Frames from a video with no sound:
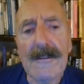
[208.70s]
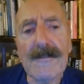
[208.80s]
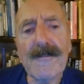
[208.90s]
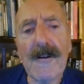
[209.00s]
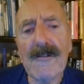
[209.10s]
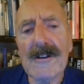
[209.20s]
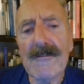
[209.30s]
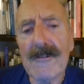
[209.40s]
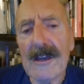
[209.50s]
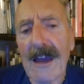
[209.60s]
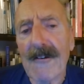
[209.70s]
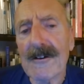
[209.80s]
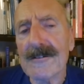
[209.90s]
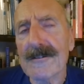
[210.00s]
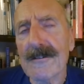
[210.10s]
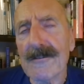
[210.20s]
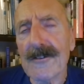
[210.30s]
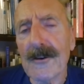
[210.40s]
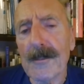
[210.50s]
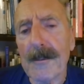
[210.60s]
The very different characters of
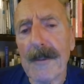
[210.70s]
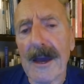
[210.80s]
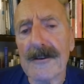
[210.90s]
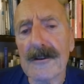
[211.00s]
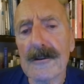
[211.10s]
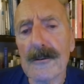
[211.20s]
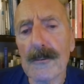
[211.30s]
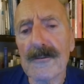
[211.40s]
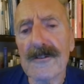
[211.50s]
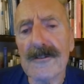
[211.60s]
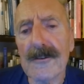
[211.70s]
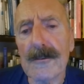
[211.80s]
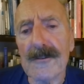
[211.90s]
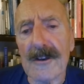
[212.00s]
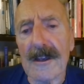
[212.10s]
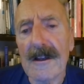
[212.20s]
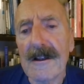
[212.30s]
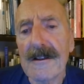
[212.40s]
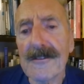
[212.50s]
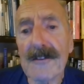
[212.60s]
Superman and Lord Snooty
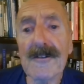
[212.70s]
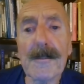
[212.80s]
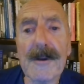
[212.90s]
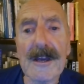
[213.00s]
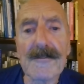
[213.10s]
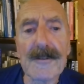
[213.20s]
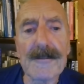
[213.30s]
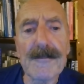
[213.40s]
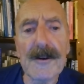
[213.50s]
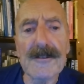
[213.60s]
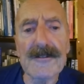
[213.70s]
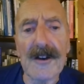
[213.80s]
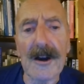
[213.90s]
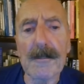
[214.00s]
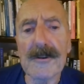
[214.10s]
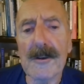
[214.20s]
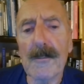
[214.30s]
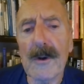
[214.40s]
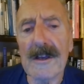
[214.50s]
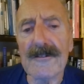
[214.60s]
thus appeared for the first time
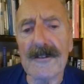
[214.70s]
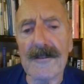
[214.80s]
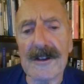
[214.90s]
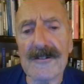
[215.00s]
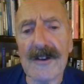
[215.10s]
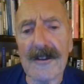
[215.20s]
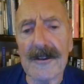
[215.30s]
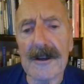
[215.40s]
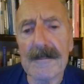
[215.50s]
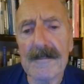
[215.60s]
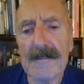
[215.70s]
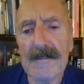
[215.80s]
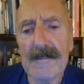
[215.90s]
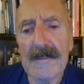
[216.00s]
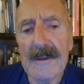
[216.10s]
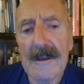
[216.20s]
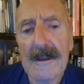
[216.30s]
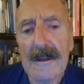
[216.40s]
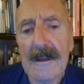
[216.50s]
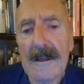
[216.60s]
within weeks of each other.
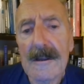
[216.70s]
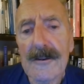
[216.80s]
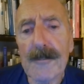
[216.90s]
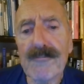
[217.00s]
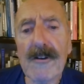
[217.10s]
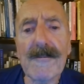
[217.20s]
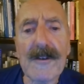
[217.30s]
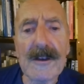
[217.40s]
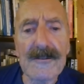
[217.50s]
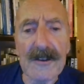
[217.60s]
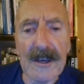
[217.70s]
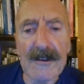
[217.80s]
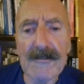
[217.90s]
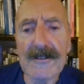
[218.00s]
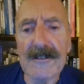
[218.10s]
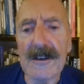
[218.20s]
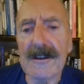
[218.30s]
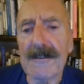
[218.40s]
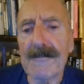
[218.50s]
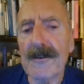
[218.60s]
The previous year had
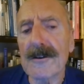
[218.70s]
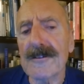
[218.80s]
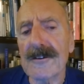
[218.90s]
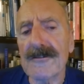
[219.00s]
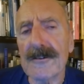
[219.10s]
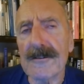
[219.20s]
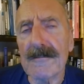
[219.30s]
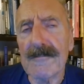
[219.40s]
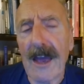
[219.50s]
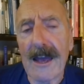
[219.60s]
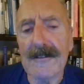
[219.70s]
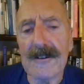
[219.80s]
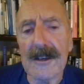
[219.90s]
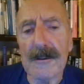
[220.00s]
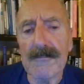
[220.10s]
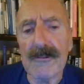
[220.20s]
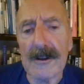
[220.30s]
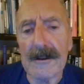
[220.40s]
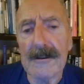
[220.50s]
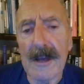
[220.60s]
seen the first issues of Dandy in
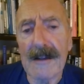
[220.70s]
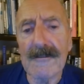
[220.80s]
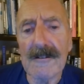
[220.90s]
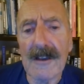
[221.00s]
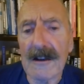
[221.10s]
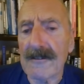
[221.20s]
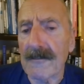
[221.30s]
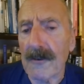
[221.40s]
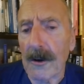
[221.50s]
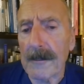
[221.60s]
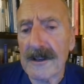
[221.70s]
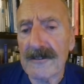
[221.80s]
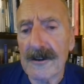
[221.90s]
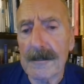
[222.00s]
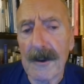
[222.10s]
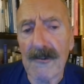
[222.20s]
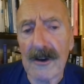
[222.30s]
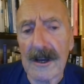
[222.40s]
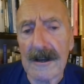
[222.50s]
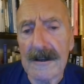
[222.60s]
Britain and Detective Comics in
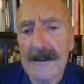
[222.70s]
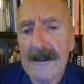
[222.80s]
America,